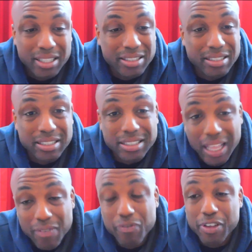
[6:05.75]
This is
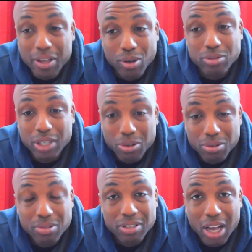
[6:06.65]
Stateville, Joe.
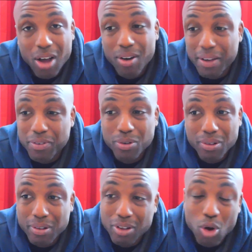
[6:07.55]
Y'all
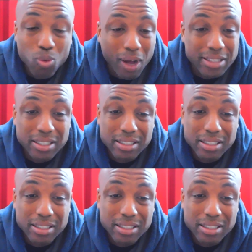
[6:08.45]
ever go watch